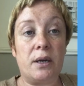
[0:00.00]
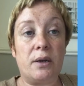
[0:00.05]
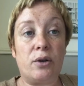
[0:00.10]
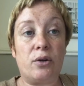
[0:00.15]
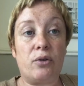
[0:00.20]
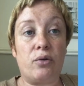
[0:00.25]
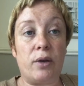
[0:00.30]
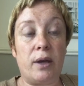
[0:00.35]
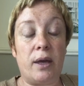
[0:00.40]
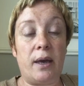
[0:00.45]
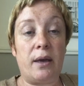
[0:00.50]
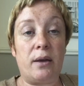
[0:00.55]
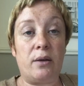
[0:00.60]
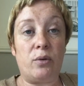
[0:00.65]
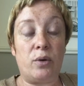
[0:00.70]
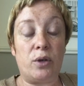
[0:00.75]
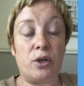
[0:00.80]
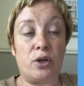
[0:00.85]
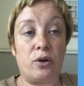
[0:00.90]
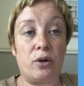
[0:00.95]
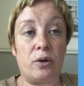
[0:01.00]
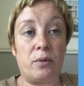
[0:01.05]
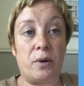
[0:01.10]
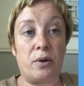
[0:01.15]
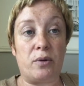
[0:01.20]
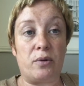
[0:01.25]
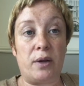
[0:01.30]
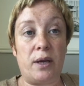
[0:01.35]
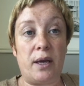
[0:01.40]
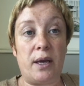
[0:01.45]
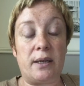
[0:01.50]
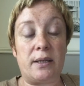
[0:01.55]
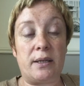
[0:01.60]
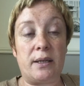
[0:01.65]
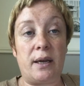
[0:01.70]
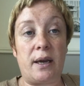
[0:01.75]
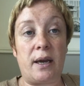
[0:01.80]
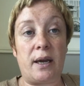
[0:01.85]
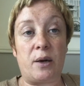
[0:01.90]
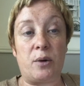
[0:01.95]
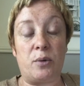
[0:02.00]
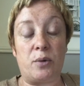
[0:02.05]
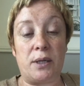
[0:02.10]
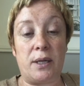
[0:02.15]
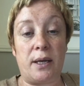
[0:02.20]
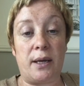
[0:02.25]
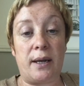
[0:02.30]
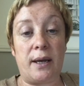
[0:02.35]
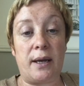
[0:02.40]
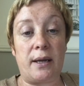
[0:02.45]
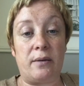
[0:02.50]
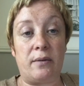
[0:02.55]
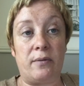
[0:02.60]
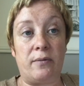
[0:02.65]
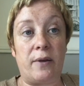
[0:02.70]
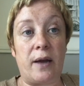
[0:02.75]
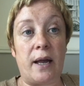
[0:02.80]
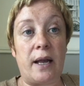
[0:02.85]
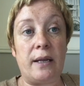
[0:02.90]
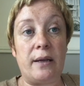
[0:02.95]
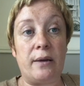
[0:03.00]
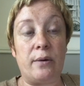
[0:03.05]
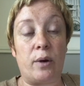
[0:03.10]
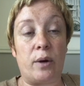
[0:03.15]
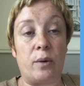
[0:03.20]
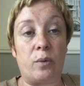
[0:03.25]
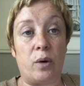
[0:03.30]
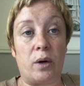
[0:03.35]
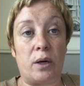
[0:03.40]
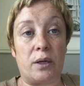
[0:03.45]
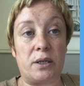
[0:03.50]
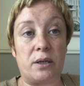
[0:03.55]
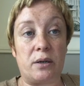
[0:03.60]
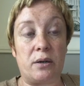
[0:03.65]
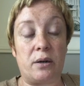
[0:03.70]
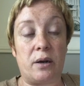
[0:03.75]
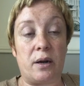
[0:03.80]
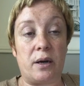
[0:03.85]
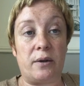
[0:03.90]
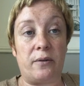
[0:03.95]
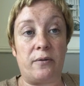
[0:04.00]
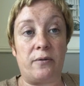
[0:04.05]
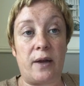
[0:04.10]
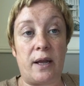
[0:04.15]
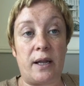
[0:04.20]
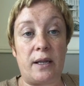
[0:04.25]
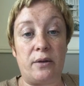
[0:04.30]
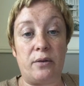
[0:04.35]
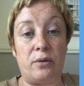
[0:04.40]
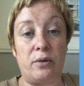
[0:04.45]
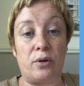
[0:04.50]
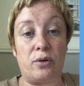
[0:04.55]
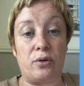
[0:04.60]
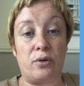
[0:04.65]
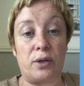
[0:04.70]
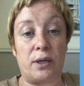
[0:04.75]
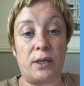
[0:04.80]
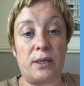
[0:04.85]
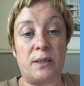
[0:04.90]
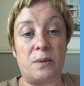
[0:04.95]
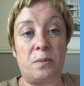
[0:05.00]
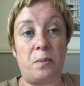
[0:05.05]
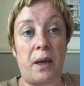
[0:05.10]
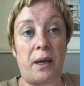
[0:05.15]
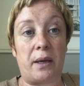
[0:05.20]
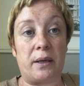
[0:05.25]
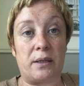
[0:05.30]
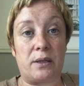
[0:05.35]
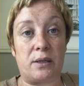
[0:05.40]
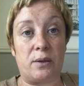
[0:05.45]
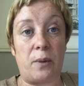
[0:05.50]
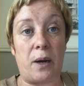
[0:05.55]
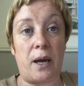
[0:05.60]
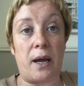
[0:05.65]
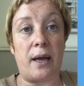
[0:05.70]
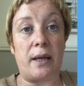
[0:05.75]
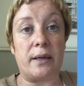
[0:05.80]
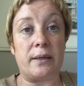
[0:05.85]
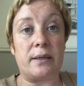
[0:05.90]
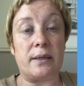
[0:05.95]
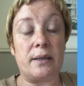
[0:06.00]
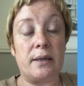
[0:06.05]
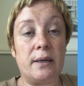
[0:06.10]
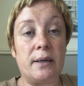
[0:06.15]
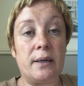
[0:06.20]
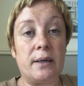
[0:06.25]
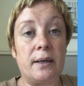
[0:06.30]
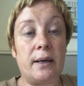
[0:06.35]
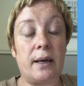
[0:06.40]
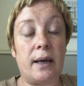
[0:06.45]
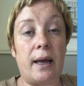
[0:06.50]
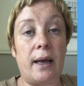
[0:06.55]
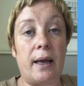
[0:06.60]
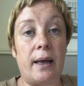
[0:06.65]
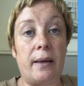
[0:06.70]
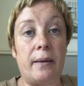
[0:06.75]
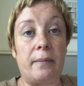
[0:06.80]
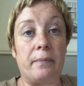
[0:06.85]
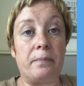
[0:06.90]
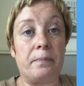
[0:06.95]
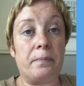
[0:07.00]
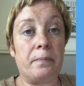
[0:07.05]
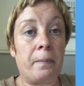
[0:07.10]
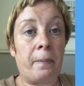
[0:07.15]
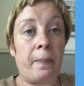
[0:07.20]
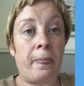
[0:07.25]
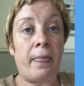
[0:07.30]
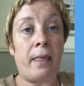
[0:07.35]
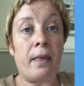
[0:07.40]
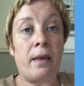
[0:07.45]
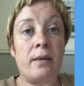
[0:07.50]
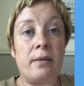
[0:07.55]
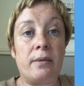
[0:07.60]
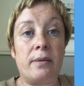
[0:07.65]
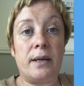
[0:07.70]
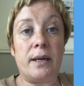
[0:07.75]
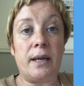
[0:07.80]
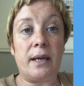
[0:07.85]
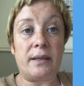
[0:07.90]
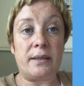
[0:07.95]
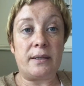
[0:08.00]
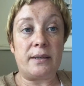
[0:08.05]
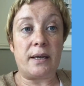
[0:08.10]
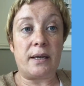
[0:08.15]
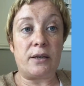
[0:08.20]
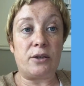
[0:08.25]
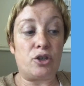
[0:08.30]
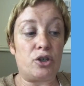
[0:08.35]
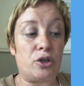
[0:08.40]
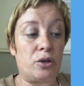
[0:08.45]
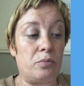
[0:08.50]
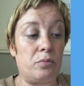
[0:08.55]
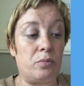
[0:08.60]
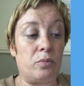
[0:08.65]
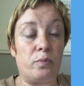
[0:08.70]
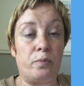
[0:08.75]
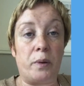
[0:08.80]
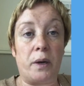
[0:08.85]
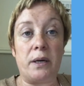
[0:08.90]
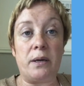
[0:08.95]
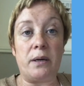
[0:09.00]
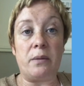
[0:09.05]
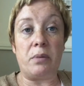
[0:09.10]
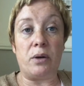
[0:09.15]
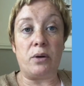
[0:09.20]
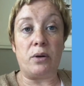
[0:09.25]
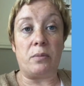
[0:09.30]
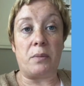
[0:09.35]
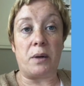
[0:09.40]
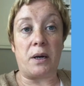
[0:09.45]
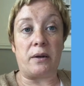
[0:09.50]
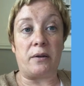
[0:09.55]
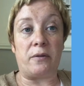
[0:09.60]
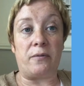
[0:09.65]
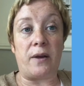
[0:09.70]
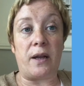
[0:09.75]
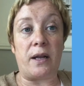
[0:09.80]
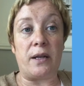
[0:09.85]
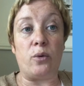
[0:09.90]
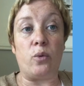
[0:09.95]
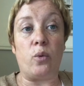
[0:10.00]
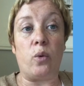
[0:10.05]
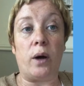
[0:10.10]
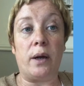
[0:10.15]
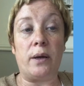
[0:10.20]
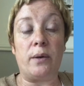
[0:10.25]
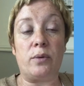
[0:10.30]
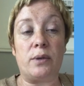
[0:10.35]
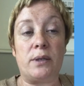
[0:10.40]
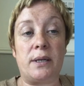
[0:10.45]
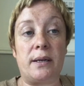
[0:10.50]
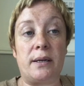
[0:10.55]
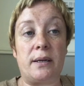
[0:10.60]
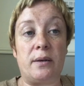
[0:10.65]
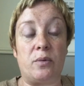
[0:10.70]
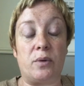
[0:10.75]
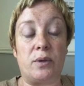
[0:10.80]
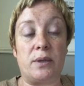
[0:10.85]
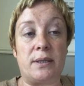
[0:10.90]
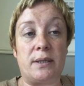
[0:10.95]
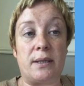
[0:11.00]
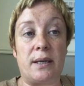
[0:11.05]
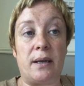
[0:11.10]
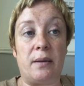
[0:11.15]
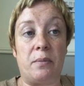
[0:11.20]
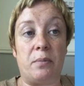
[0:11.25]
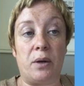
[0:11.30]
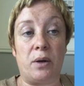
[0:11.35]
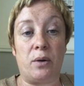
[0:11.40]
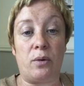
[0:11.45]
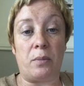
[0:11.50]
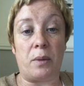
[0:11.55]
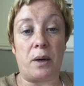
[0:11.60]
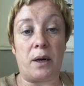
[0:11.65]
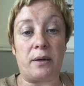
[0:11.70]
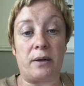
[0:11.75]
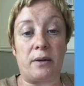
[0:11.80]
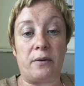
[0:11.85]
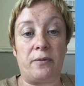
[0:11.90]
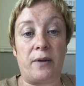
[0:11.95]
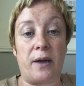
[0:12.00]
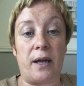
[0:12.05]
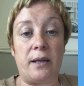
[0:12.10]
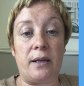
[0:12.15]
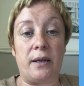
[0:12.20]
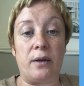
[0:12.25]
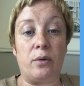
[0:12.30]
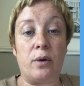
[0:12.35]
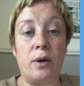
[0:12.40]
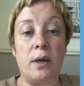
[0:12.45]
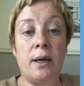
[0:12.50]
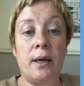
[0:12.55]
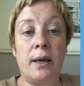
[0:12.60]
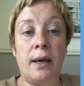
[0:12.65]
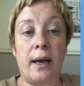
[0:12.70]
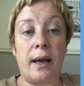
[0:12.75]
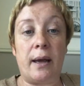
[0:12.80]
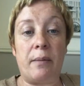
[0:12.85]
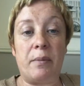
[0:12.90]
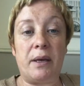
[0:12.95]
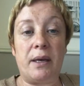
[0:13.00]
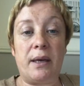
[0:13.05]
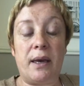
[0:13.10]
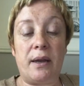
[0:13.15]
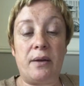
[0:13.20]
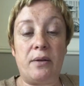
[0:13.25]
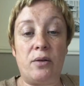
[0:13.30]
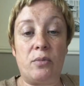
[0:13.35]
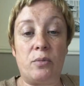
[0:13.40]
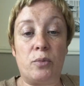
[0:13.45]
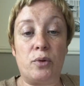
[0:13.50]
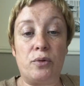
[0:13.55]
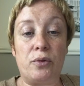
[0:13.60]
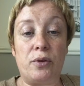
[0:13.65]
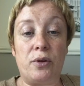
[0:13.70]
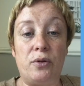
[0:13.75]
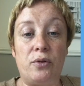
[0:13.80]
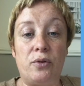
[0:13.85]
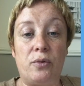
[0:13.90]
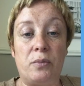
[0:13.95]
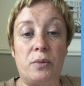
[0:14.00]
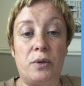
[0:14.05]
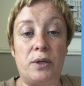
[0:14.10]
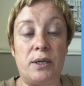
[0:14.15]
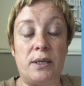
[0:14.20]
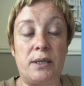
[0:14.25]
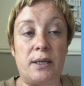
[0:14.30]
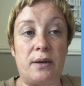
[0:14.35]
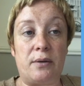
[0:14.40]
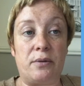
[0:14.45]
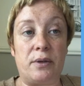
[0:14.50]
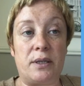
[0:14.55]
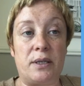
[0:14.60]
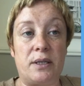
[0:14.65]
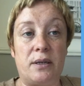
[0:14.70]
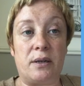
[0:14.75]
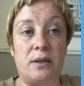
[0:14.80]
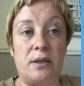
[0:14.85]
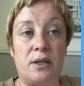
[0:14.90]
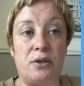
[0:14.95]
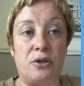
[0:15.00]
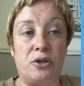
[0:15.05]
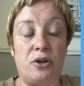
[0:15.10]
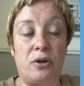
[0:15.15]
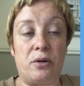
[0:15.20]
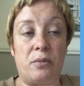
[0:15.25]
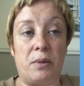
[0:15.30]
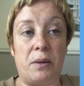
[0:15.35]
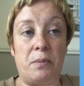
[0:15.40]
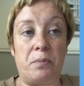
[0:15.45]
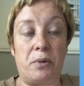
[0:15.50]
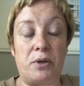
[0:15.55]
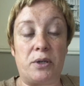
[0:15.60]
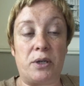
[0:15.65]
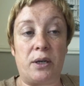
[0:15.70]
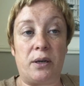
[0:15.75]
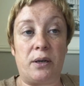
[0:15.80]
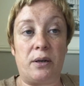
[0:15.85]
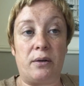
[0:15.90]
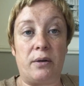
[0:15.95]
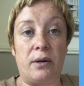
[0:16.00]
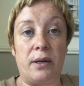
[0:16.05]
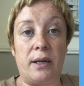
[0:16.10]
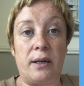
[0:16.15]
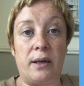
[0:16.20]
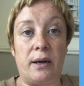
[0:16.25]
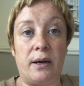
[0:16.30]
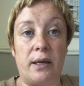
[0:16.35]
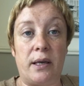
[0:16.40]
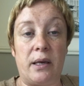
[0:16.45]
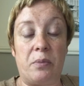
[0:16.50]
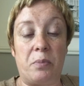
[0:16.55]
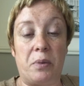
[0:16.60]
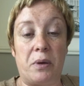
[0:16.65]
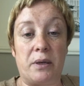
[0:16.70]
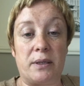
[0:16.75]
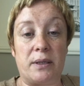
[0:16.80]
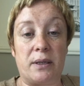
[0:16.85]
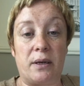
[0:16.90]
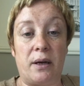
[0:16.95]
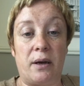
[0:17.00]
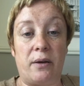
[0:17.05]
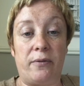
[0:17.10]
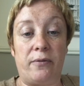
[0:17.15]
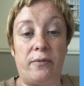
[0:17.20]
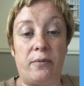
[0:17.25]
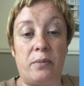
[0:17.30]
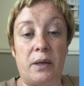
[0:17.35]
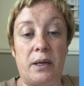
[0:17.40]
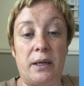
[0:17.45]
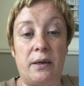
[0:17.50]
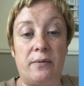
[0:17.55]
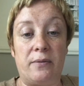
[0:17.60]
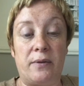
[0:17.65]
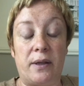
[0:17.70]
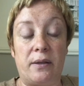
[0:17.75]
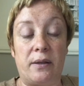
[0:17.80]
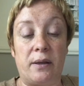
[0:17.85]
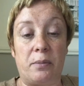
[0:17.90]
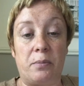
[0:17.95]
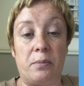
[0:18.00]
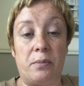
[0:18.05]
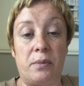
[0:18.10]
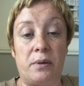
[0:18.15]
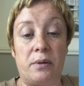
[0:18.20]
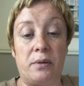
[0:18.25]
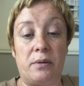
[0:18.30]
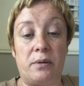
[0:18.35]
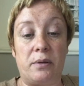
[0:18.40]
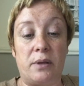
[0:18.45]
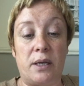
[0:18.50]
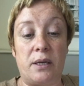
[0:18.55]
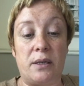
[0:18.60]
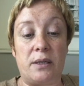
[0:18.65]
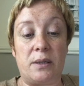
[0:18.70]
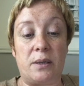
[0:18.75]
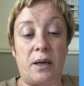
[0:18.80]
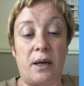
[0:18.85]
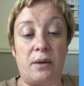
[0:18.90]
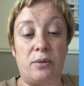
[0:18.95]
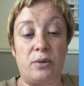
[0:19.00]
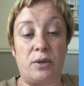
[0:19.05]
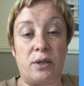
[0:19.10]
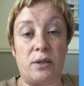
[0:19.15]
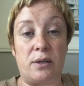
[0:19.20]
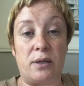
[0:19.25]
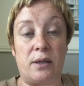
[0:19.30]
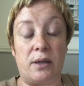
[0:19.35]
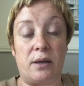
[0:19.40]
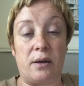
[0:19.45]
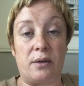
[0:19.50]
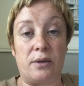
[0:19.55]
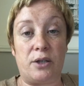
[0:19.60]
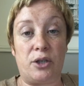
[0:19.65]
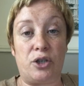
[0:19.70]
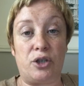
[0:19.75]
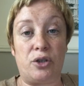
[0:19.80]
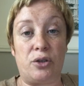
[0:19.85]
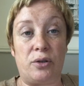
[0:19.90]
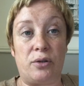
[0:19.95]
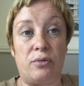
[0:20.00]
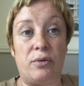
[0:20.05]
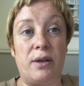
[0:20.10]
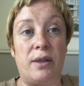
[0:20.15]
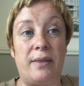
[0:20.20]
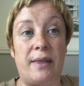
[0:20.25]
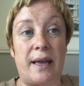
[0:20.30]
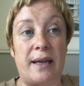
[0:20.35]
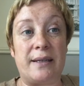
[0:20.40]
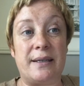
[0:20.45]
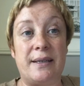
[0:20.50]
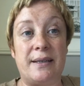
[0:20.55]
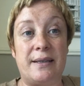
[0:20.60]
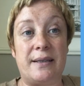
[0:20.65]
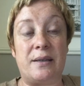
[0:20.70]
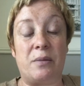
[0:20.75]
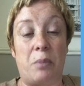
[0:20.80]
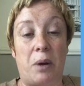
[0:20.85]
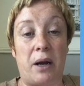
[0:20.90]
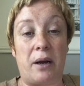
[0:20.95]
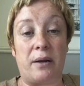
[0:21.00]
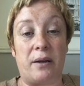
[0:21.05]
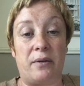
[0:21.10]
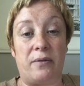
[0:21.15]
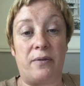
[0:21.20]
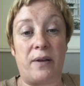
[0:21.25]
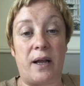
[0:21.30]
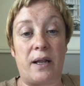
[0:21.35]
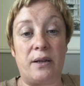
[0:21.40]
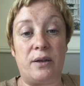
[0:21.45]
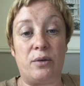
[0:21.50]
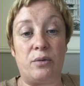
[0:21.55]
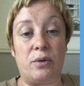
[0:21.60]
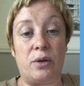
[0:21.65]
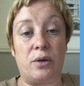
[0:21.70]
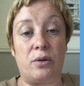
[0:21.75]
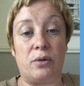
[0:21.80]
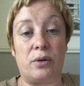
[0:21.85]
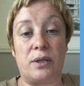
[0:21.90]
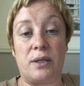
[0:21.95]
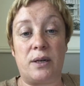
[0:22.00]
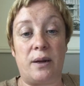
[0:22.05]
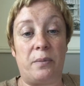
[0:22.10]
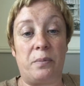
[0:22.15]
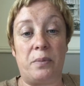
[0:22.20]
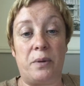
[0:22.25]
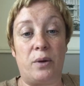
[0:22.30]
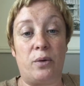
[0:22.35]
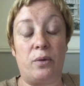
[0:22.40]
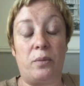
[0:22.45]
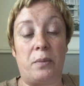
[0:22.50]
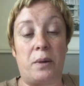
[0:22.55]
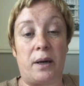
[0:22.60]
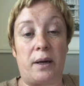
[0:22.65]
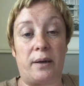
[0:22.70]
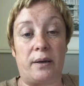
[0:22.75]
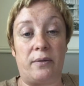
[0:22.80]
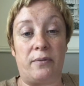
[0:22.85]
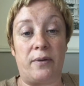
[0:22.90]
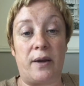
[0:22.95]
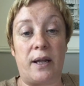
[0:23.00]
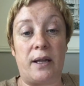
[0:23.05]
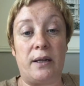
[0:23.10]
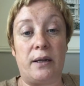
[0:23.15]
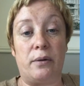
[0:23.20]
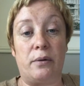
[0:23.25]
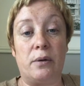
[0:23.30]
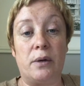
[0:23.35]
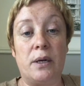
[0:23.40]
We talk about creating equity and adding value and what kind of value you could expect to add. The next section, buying below market value. Why would anyone sell below market value? Again, no more than no money down. It's not a term I particularly like, because I often believe that these houses in the condition they're in, that is the market value. It's not below market value.